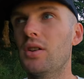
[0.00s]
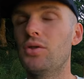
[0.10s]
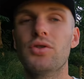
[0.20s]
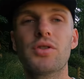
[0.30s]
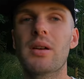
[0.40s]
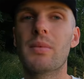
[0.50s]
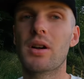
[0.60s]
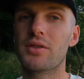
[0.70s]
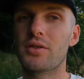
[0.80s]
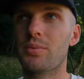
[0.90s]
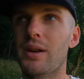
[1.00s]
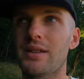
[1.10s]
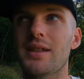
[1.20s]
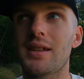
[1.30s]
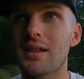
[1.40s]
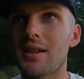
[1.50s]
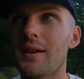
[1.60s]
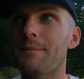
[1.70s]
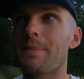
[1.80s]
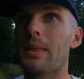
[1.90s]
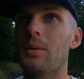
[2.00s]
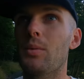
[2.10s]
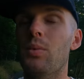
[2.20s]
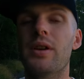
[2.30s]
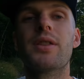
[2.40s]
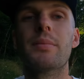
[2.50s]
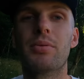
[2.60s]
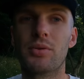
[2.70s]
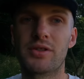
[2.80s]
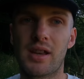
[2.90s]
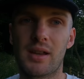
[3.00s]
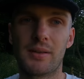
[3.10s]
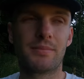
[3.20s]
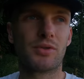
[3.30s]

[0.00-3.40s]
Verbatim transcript: Usually I'm under 20 with the Pro set,